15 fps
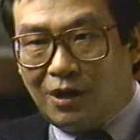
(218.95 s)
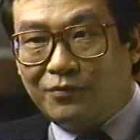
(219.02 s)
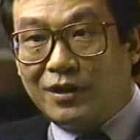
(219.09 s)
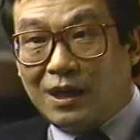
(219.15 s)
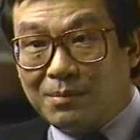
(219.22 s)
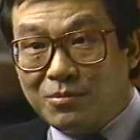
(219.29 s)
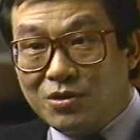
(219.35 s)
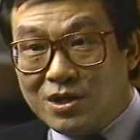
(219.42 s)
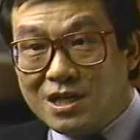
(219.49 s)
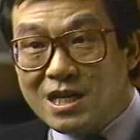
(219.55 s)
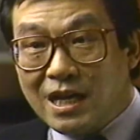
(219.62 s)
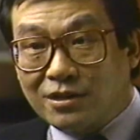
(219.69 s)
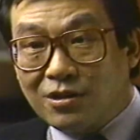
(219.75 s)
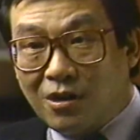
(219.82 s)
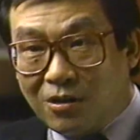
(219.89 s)
community
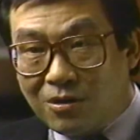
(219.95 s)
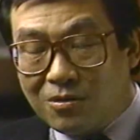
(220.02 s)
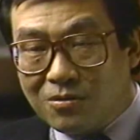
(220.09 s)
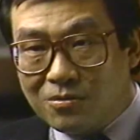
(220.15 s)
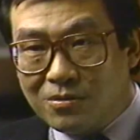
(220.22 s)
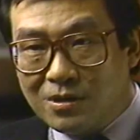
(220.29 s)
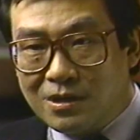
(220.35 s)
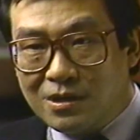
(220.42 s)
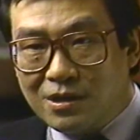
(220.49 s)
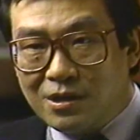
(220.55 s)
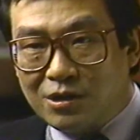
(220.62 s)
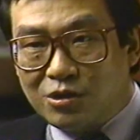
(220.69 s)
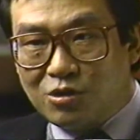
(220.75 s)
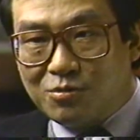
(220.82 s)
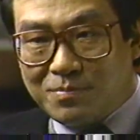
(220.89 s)
as a whole
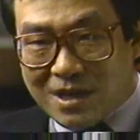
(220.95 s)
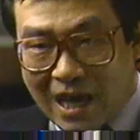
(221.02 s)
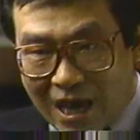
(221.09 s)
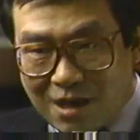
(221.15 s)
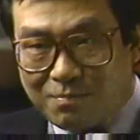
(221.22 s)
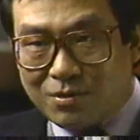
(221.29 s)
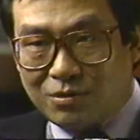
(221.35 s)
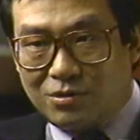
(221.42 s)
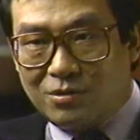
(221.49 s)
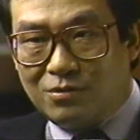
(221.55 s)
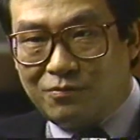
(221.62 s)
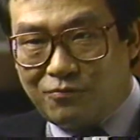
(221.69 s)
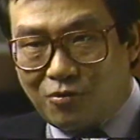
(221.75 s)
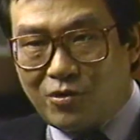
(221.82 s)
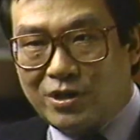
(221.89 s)
to be able to
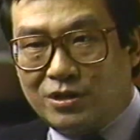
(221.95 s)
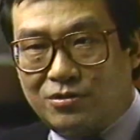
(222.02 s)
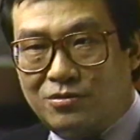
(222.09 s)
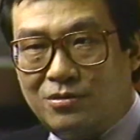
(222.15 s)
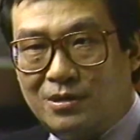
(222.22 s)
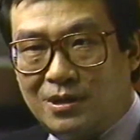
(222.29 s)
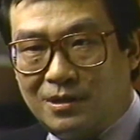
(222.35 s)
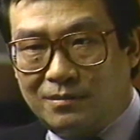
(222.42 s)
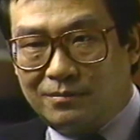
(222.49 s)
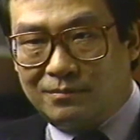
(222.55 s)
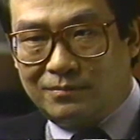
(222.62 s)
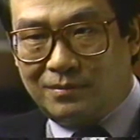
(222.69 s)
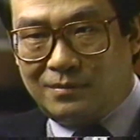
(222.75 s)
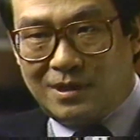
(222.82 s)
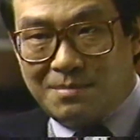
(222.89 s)
voice your
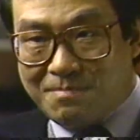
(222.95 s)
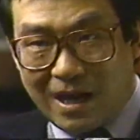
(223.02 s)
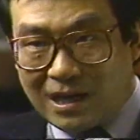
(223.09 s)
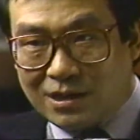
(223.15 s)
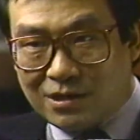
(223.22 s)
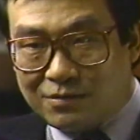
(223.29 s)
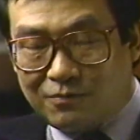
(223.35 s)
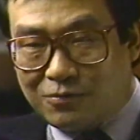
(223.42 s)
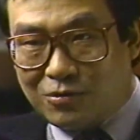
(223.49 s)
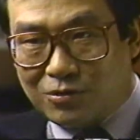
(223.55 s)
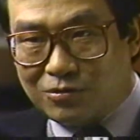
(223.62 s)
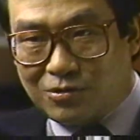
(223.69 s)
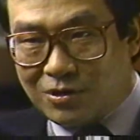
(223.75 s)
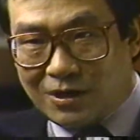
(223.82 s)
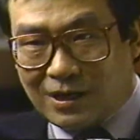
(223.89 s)
demands for
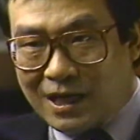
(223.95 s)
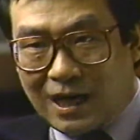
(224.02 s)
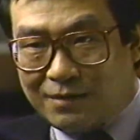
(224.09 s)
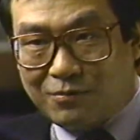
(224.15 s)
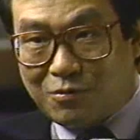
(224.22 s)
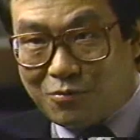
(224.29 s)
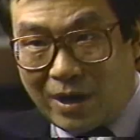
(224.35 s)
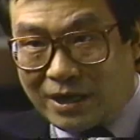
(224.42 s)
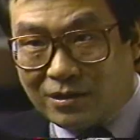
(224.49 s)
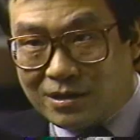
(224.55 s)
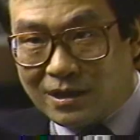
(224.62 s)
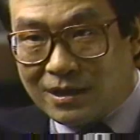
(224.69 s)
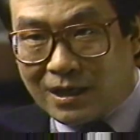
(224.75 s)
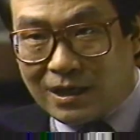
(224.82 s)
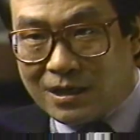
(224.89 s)
certain kind of rights
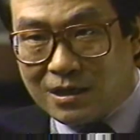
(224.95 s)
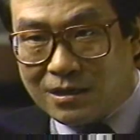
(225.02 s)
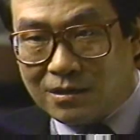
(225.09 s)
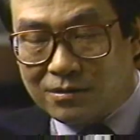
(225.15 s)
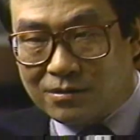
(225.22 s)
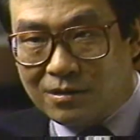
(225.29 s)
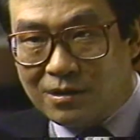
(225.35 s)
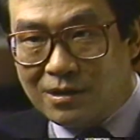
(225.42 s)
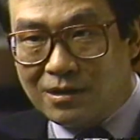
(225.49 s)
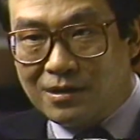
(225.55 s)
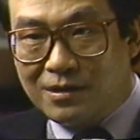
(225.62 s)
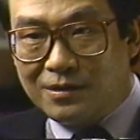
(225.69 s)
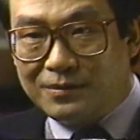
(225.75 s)
and ideas. As over